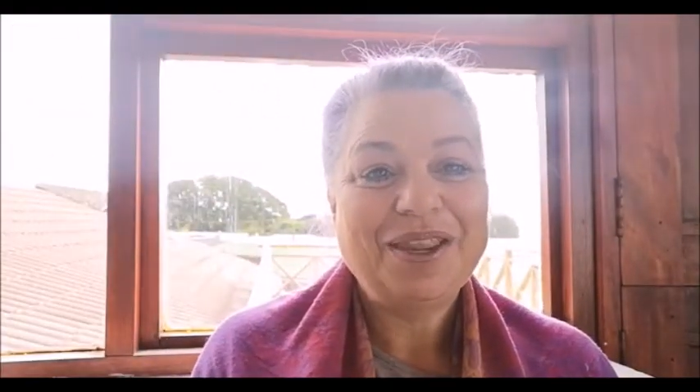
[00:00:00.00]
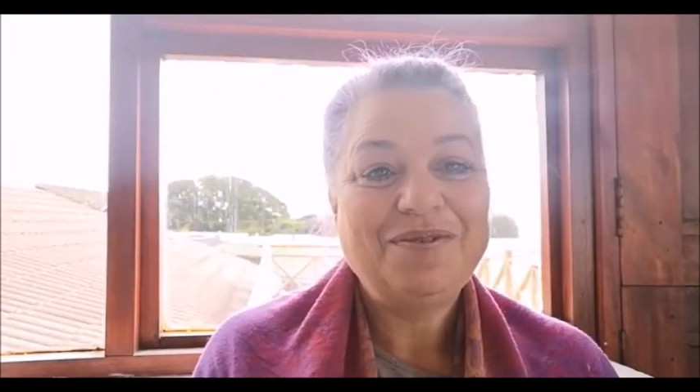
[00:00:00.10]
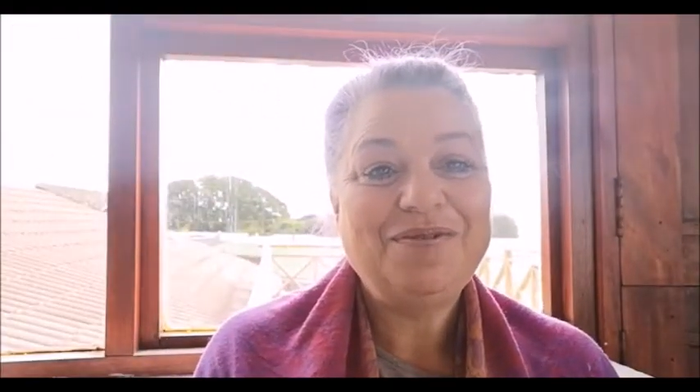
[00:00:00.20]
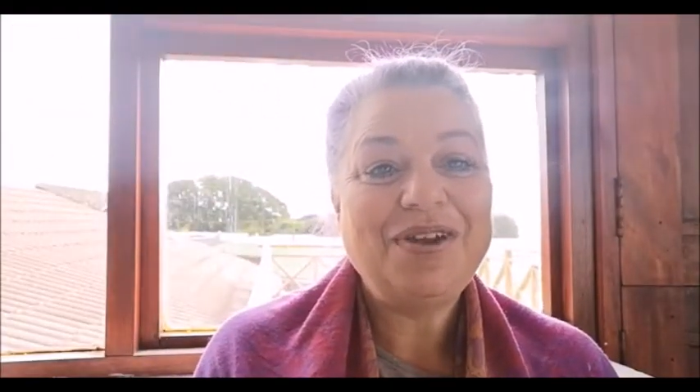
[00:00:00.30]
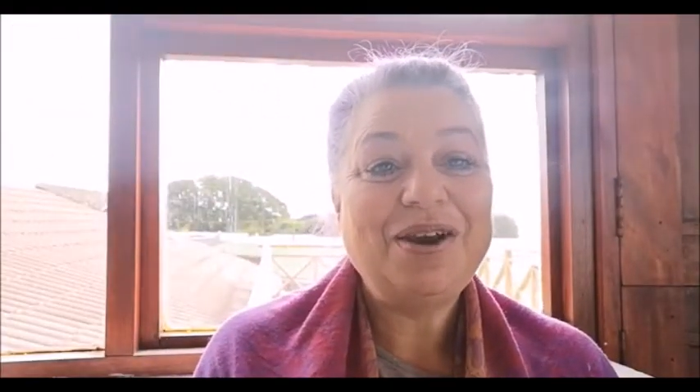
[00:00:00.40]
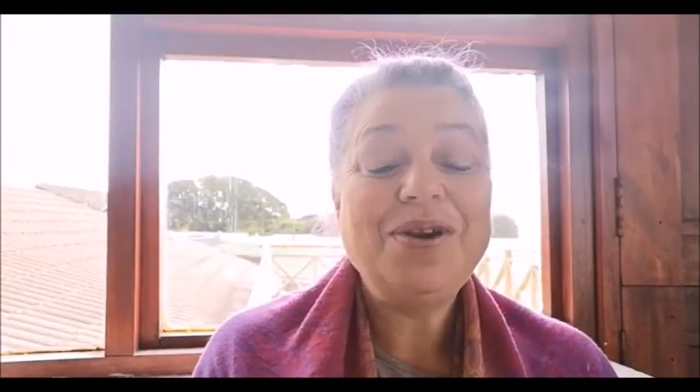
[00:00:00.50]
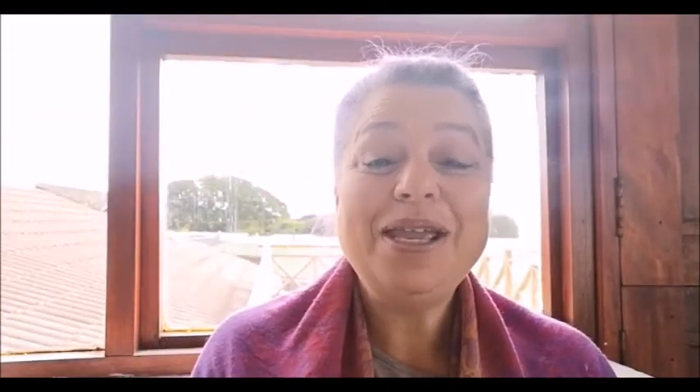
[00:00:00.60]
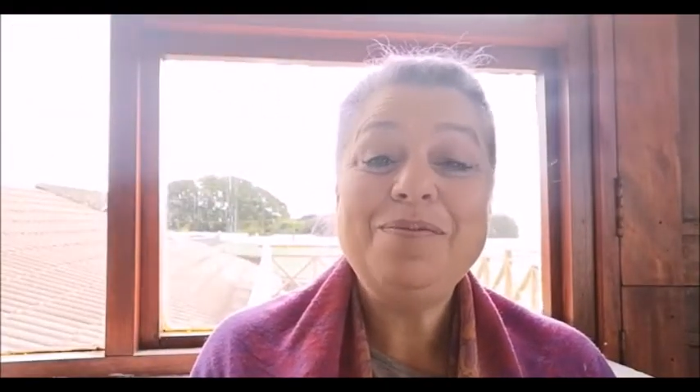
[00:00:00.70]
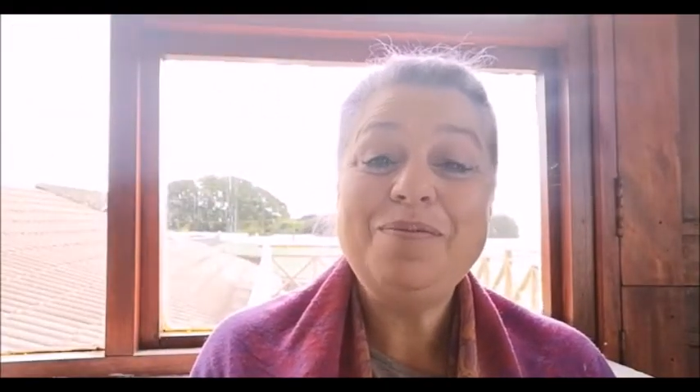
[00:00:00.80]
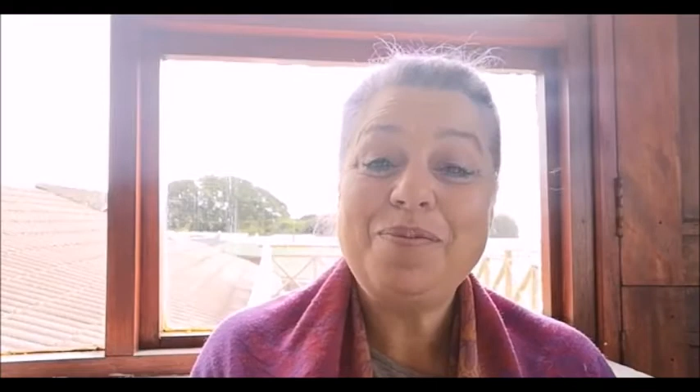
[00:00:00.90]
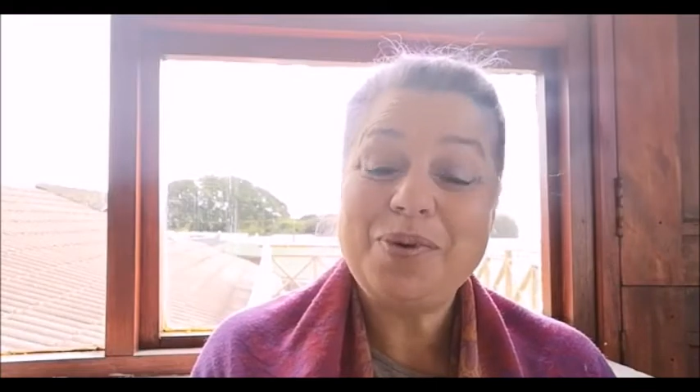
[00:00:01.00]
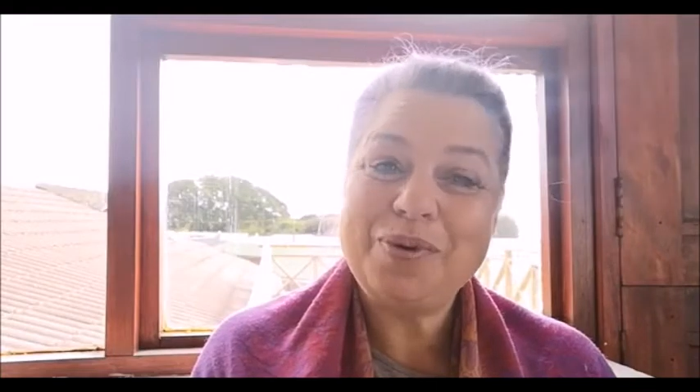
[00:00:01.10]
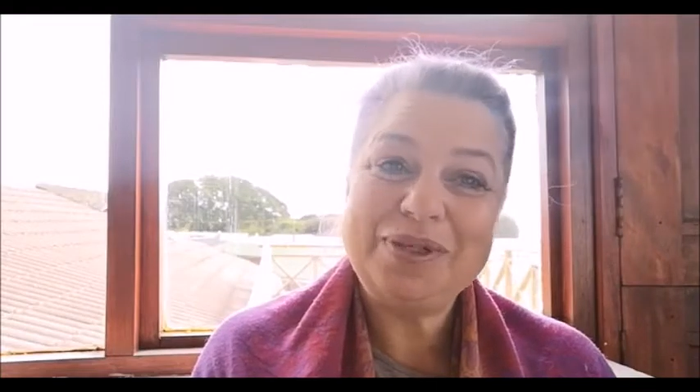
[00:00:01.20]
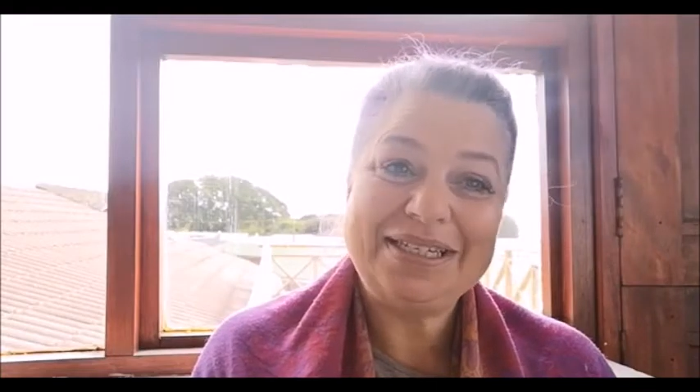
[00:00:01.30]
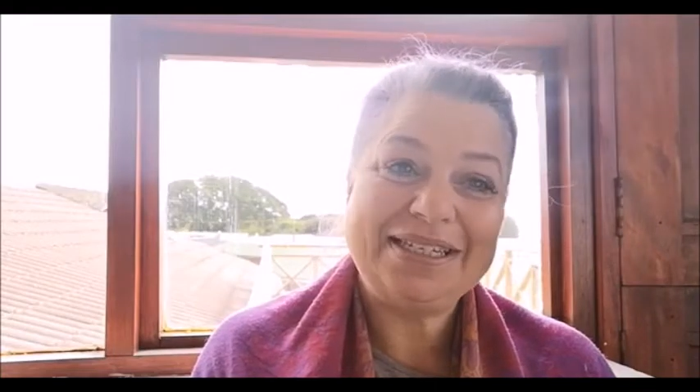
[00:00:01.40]
Very
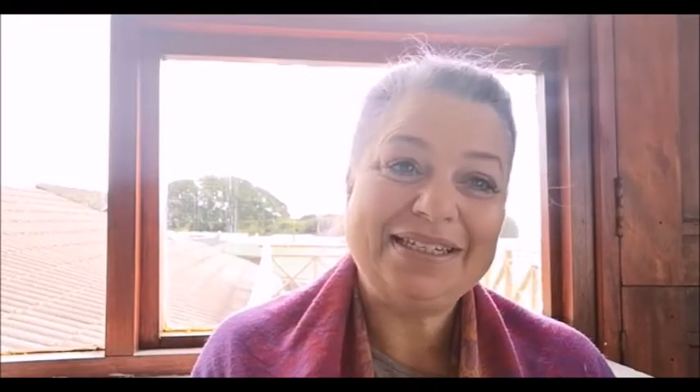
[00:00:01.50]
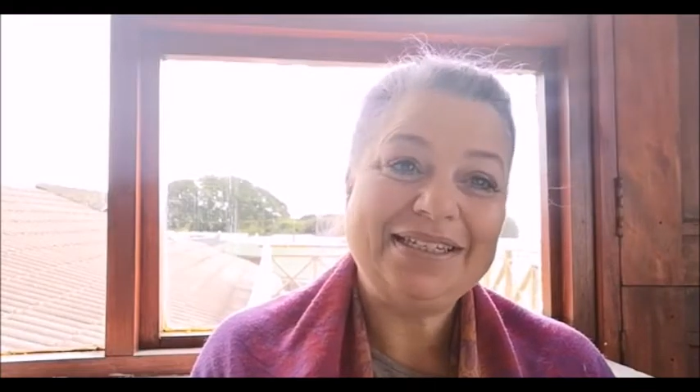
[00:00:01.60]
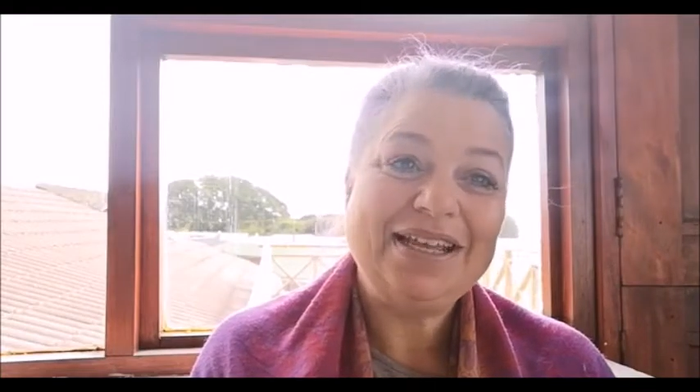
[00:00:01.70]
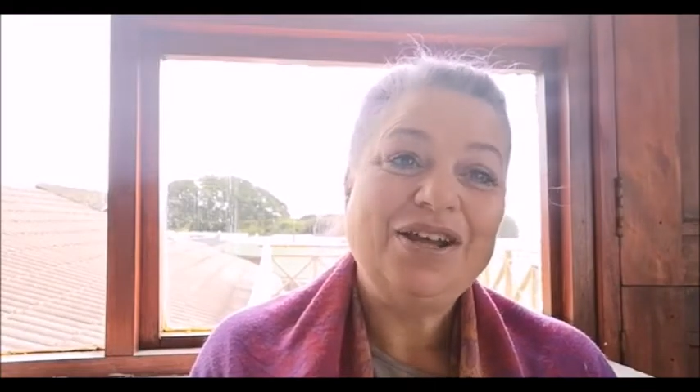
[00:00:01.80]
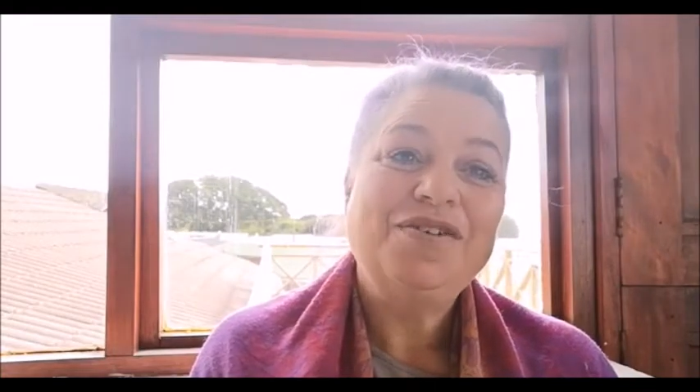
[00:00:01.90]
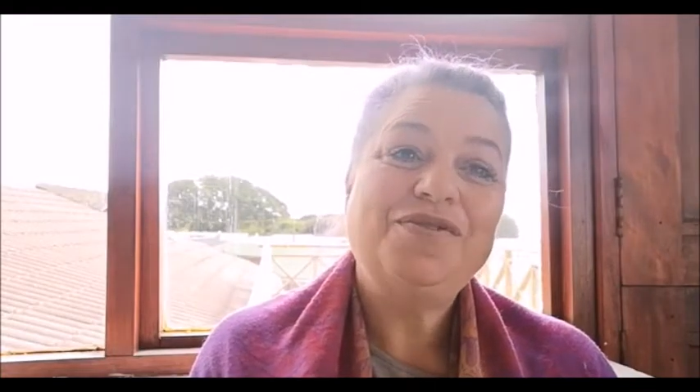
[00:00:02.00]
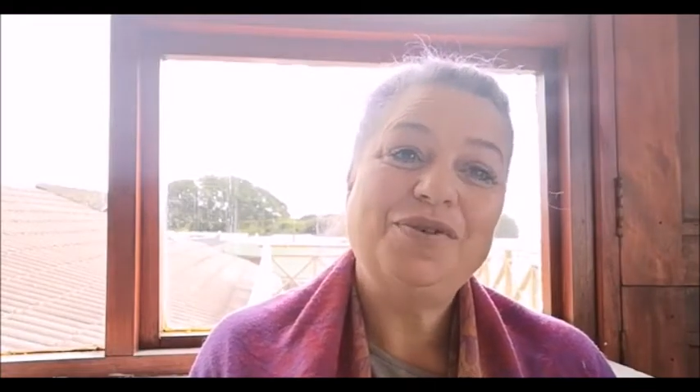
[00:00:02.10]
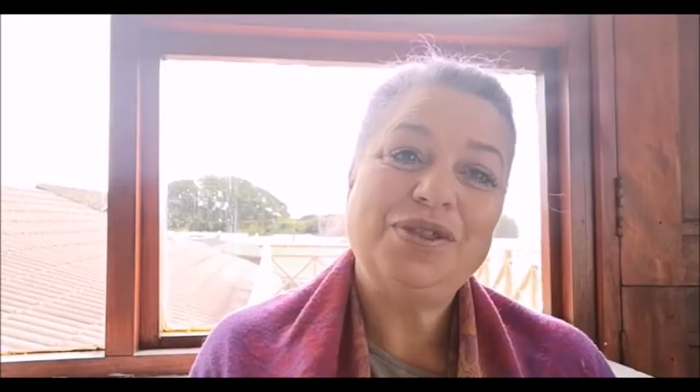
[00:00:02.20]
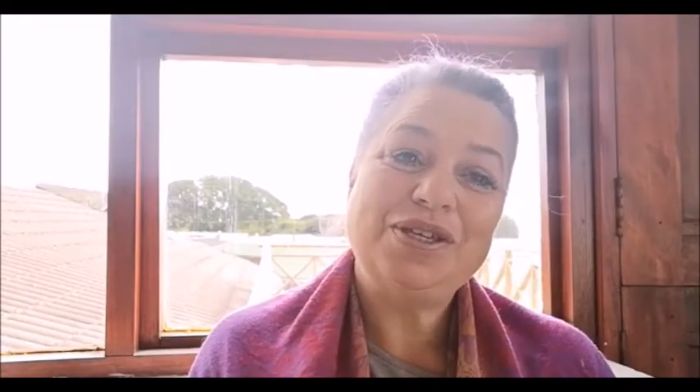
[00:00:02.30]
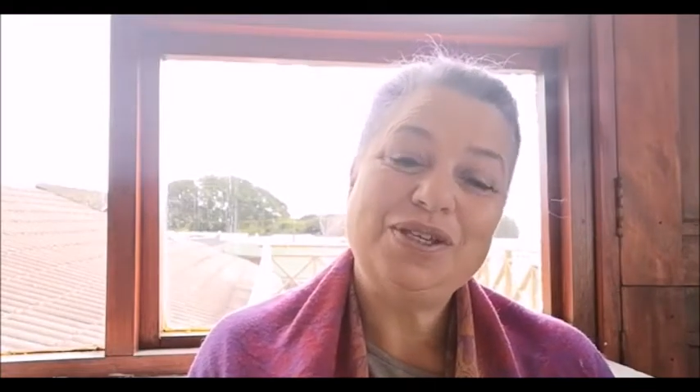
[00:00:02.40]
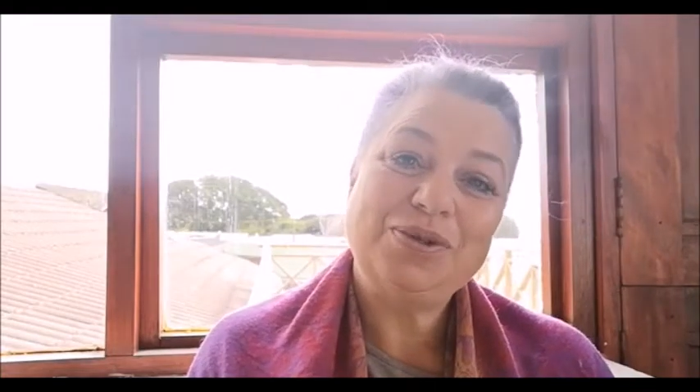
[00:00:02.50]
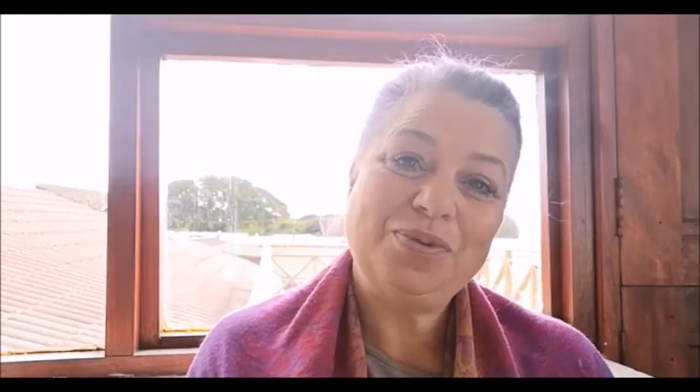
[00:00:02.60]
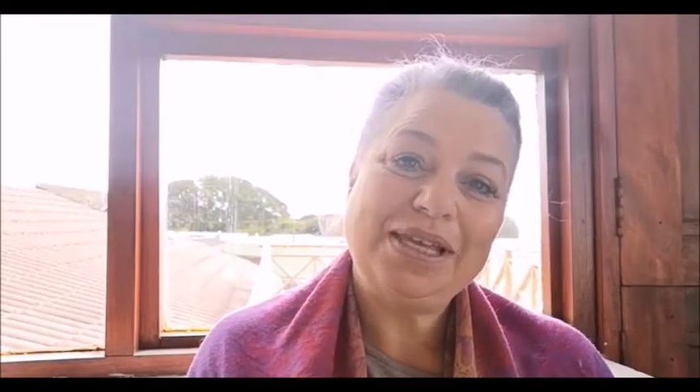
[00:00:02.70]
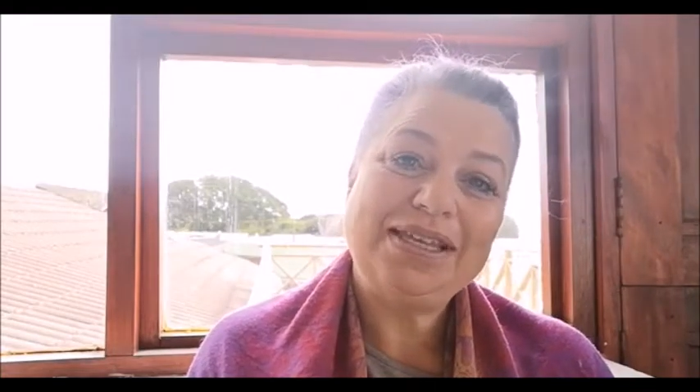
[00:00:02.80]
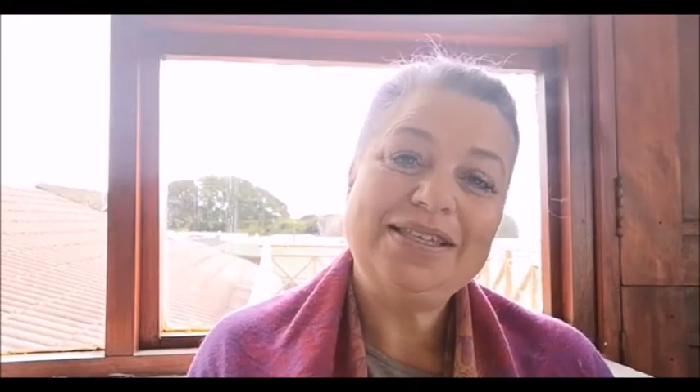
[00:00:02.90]
important for this week.